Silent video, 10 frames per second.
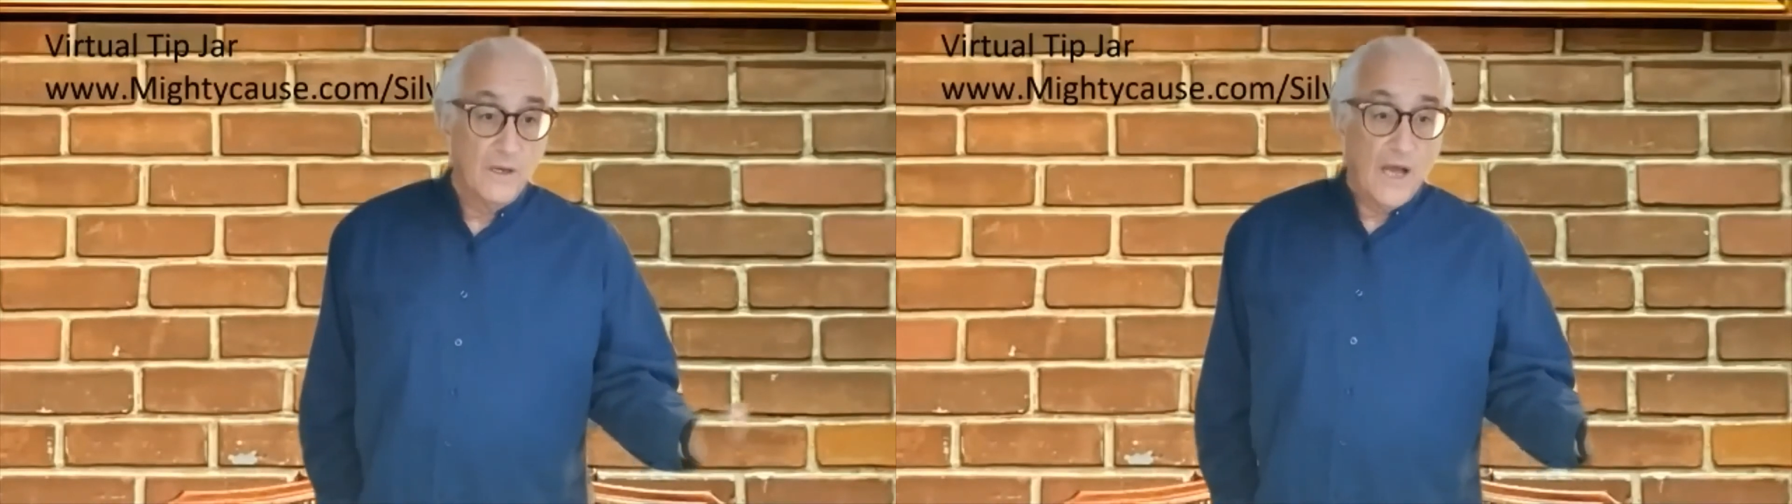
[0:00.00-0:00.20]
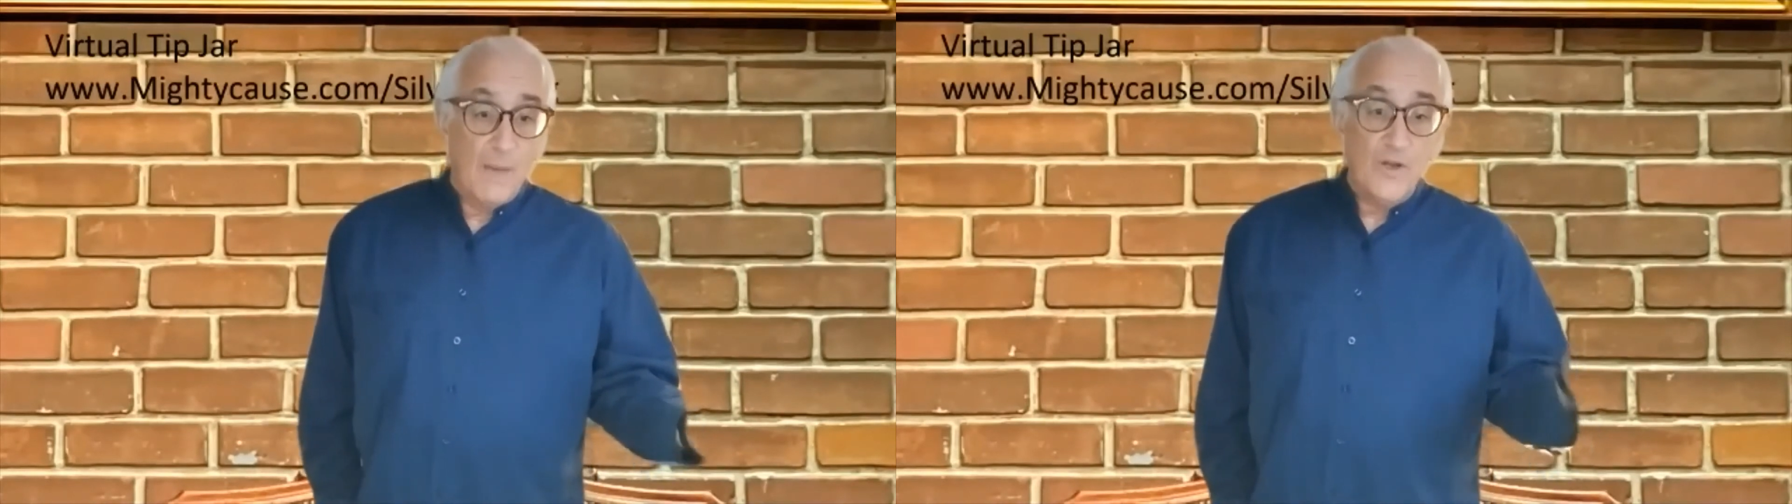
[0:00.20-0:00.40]

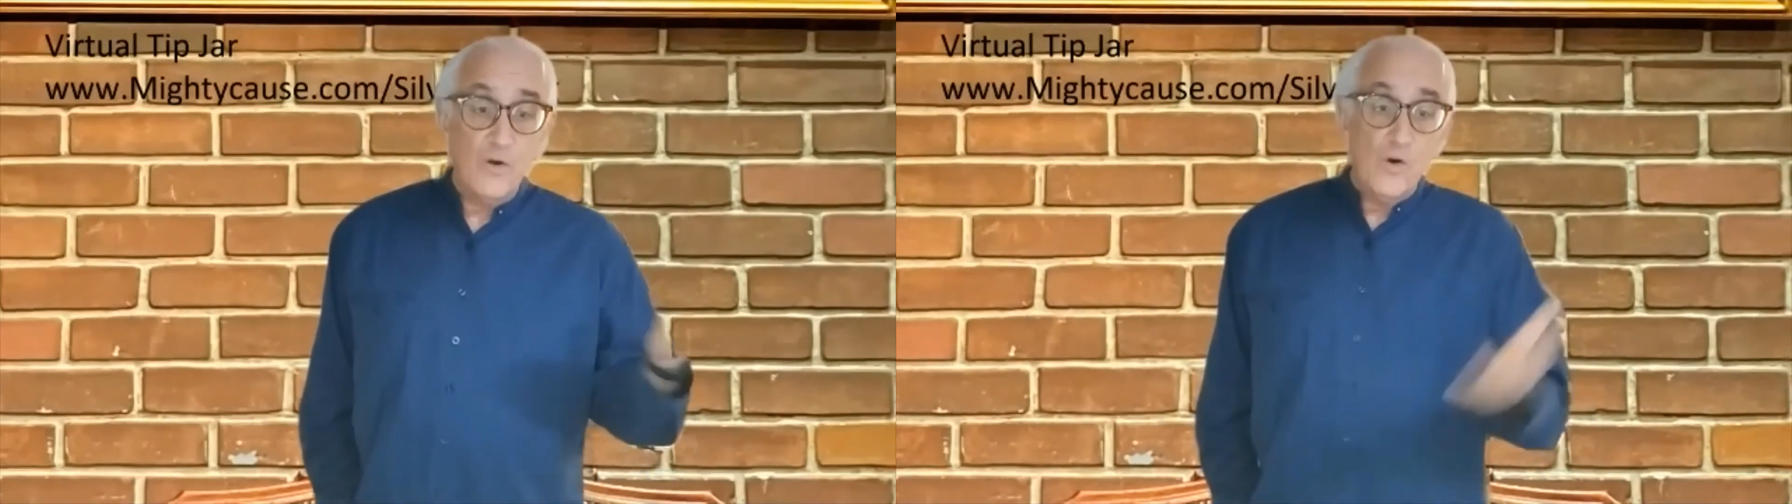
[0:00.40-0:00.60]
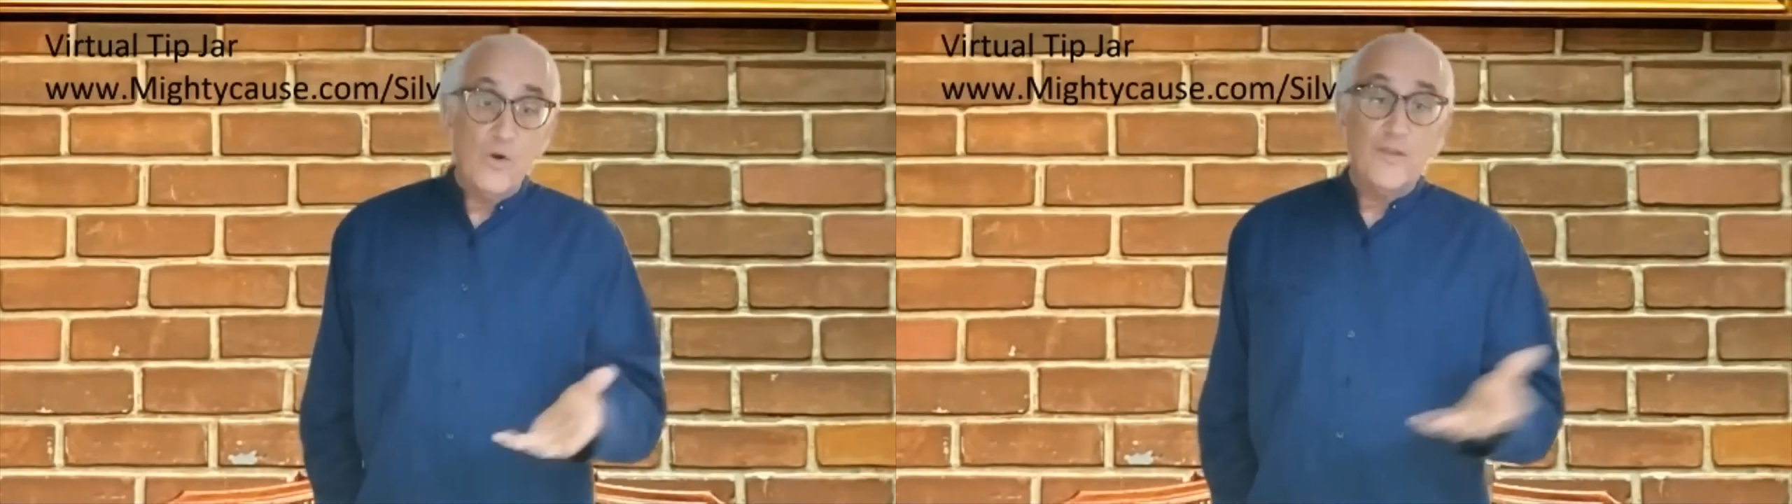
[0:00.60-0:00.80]
I mean,
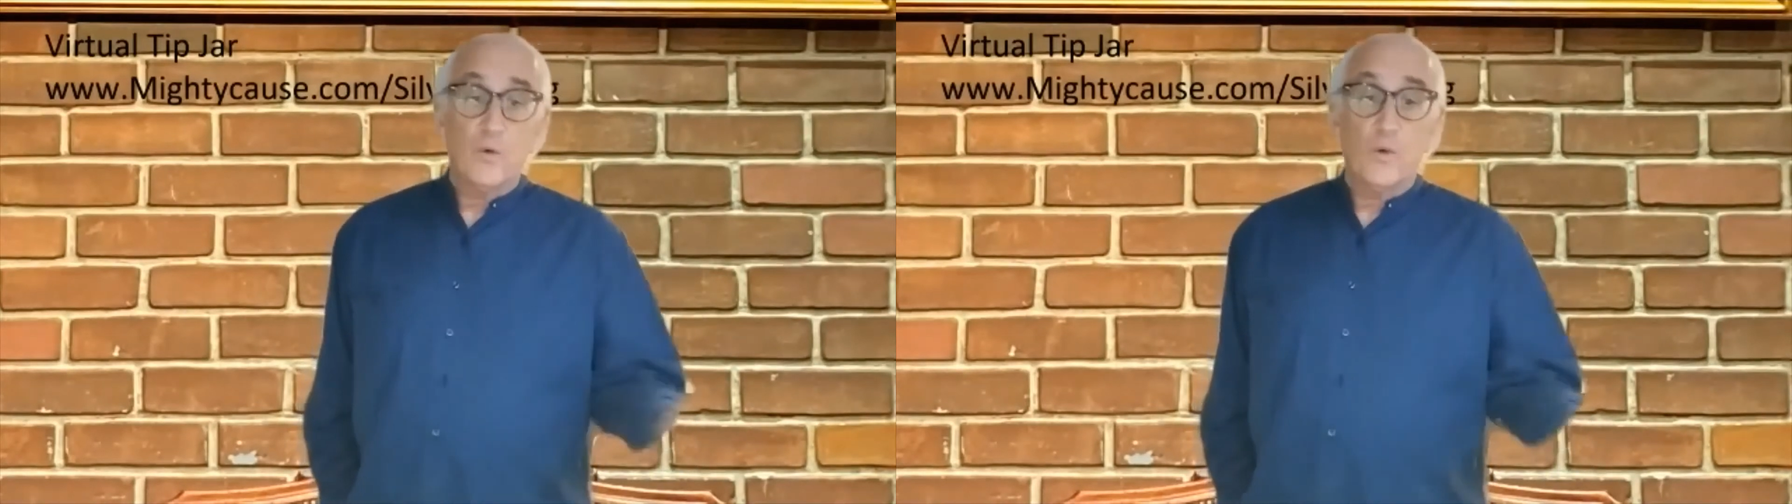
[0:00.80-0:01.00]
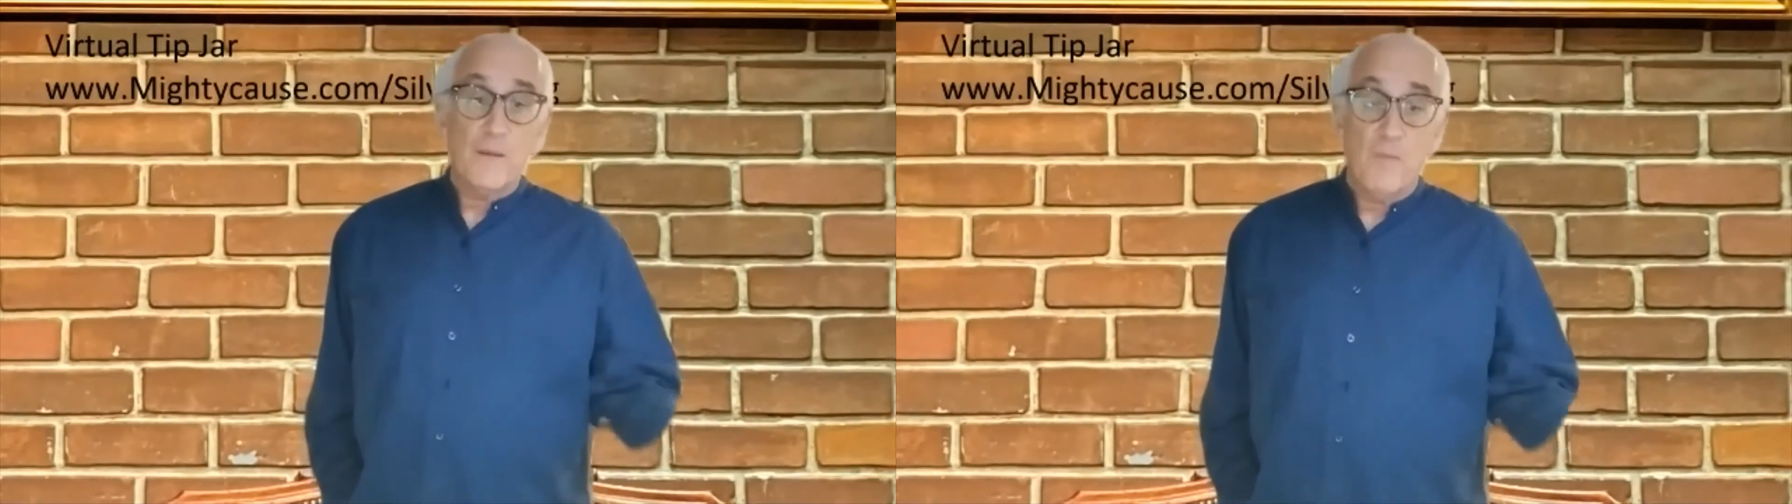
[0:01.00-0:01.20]
who in their
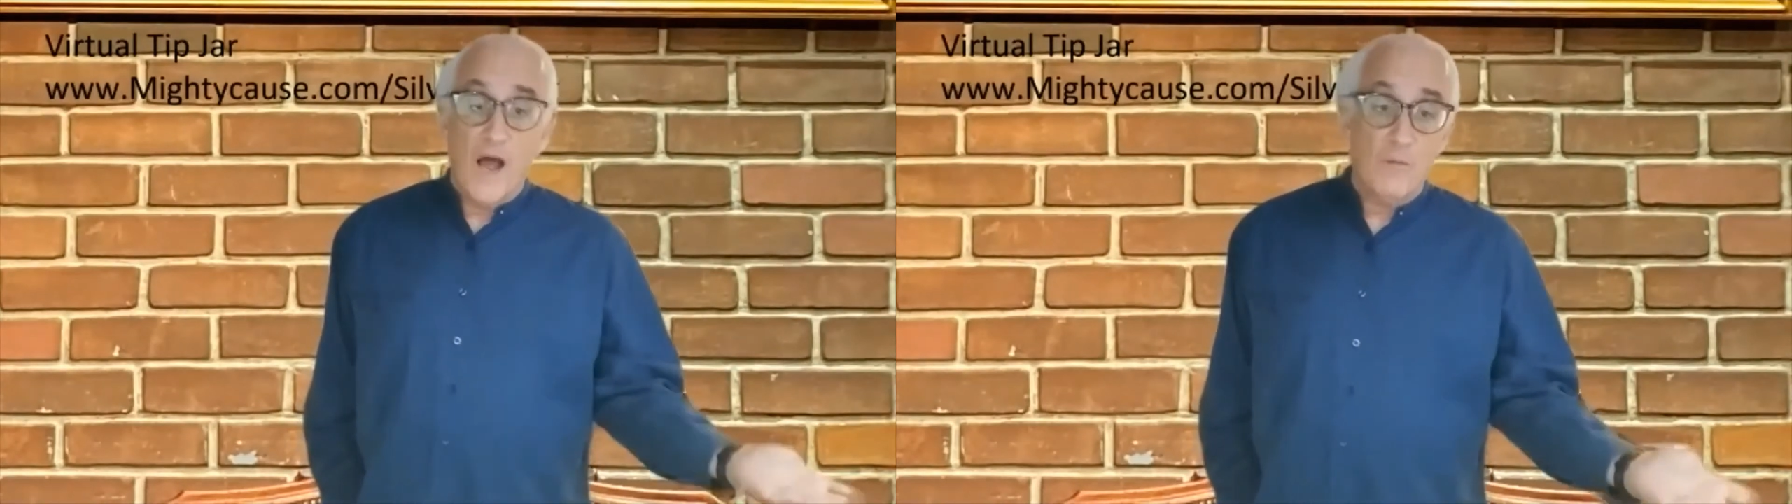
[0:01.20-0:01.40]
right mind